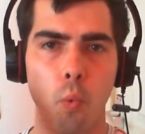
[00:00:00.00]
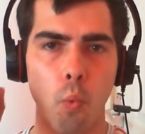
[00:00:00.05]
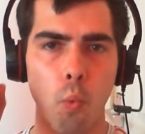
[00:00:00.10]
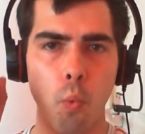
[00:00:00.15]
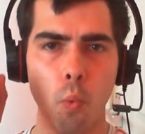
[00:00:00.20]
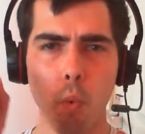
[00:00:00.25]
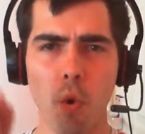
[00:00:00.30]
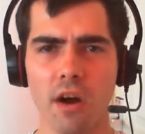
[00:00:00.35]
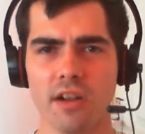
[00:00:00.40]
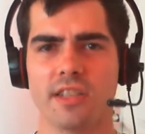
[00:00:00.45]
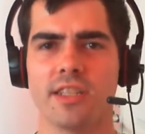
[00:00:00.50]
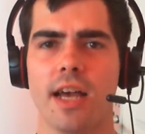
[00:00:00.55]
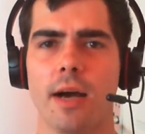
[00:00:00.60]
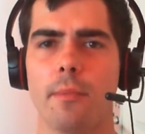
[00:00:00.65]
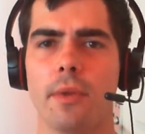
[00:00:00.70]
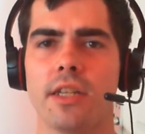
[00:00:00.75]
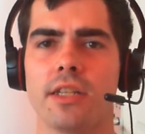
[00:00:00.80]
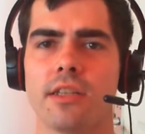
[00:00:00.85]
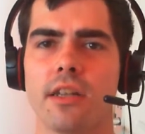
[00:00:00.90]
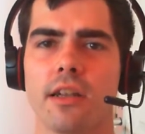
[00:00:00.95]
What's
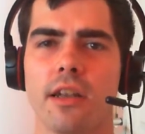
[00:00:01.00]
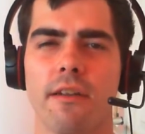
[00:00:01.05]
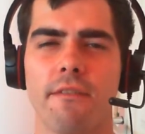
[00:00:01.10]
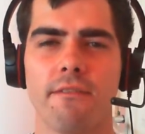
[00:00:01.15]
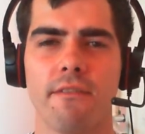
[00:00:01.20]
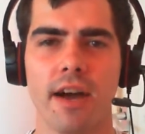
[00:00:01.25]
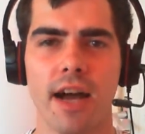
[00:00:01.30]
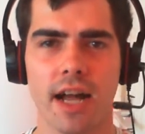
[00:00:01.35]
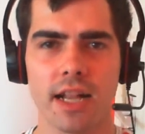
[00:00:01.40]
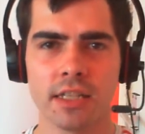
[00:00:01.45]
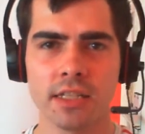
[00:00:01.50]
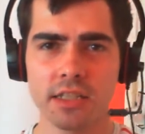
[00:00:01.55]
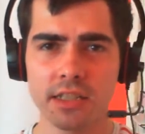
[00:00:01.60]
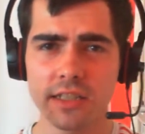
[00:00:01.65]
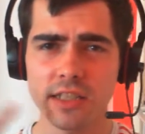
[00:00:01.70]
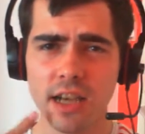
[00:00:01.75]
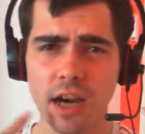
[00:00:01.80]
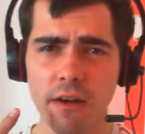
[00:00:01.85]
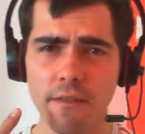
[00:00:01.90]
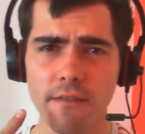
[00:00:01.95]
happening, Sunderland fans?
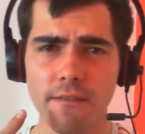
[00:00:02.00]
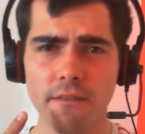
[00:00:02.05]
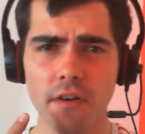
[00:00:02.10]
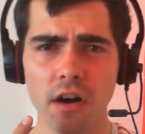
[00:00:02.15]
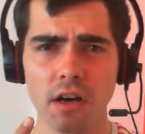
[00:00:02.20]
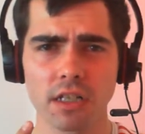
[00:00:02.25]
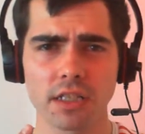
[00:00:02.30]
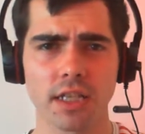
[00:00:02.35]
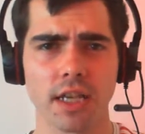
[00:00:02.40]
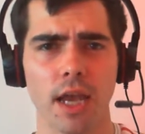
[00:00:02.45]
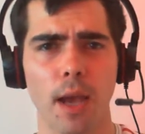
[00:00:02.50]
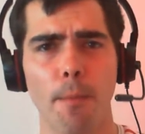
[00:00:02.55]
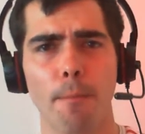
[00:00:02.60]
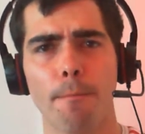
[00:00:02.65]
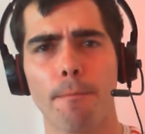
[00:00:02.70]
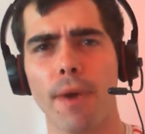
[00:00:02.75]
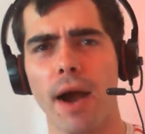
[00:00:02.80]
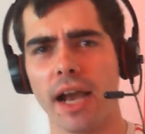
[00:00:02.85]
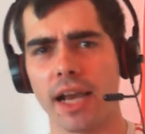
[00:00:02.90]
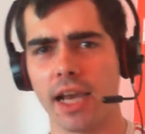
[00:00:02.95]
Silver Fox here,
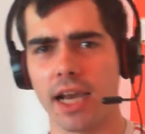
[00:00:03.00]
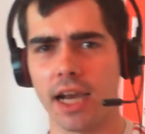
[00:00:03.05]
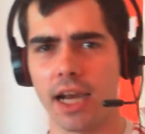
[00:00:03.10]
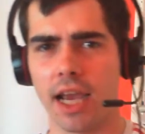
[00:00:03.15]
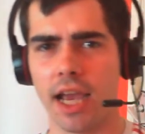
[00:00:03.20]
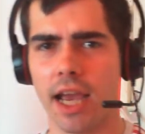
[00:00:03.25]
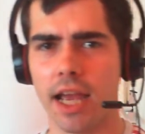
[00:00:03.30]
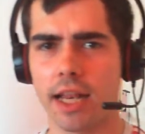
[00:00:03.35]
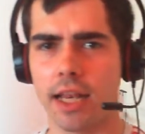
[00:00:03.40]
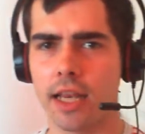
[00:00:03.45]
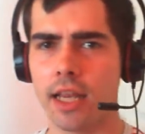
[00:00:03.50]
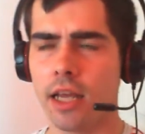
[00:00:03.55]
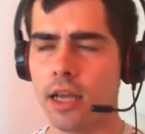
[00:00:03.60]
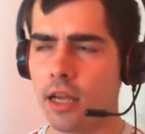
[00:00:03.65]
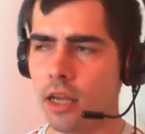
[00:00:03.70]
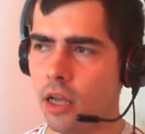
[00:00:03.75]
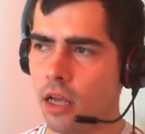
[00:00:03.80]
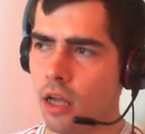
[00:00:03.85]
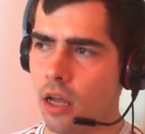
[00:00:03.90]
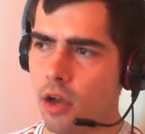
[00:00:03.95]
back again
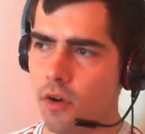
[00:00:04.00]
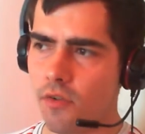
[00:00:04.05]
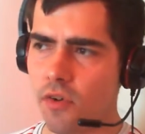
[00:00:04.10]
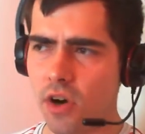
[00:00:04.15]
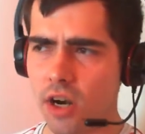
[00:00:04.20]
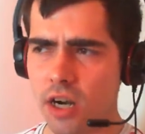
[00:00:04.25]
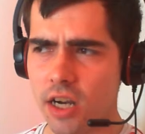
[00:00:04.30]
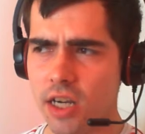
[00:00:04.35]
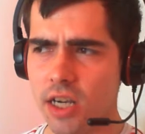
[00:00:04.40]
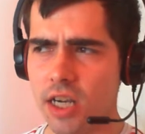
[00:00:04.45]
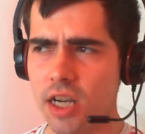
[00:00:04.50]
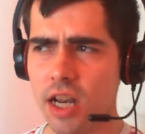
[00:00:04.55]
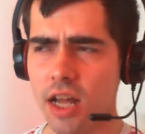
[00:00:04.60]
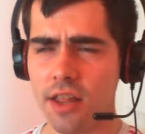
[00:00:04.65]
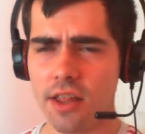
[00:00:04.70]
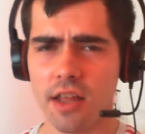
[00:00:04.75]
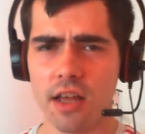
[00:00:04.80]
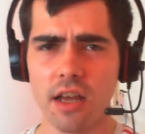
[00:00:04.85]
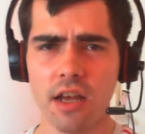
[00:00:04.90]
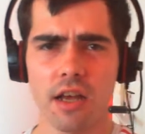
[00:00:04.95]
for
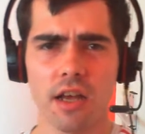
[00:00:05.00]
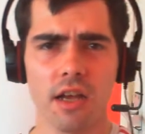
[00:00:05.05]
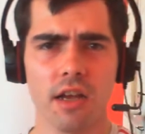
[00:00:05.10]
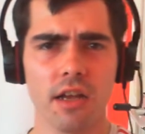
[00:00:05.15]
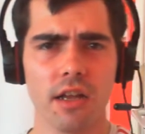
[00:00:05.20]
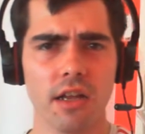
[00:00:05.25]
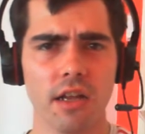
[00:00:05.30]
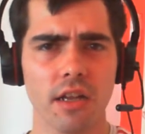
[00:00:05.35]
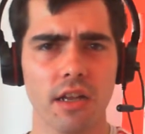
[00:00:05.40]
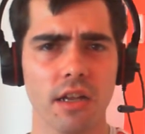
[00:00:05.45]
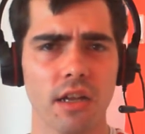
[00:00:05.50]
another